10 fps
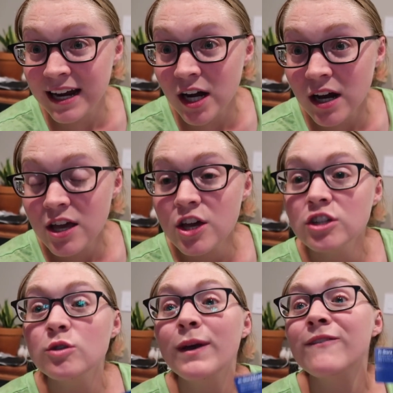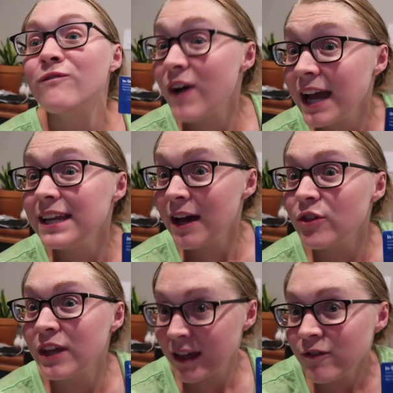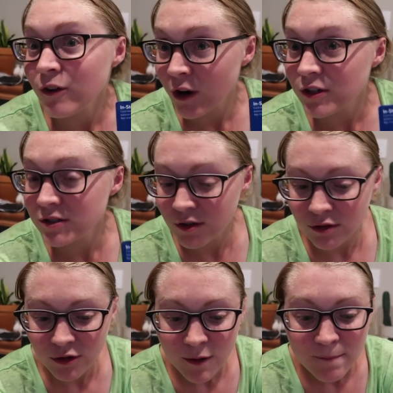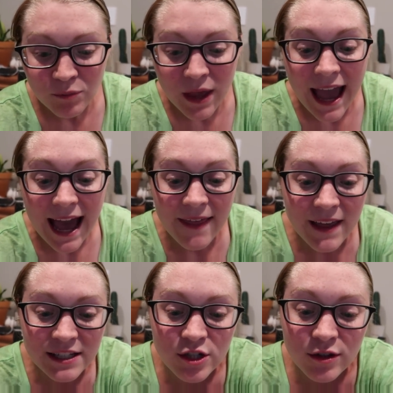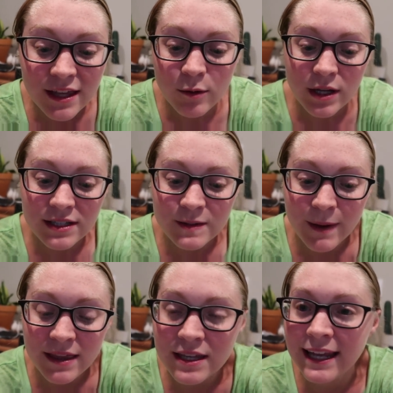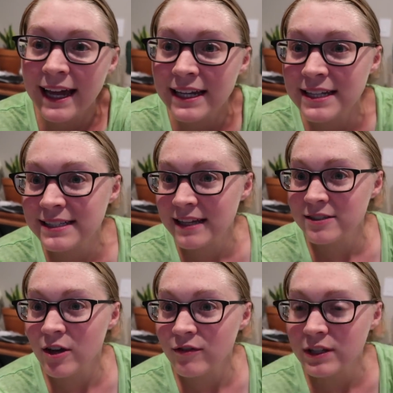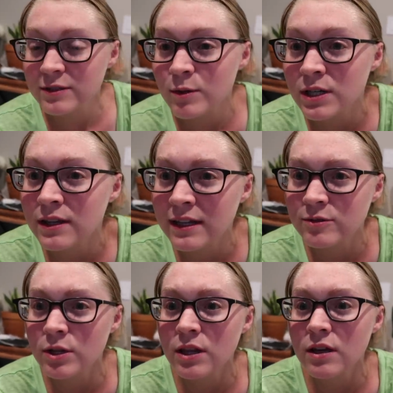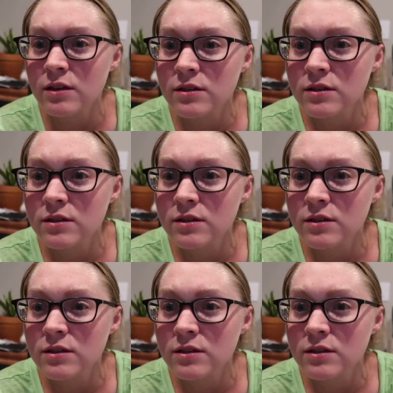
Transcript: there, so we can find out the gift card total. And then do you think we could spend the ninety cents off this one and that sort of thing?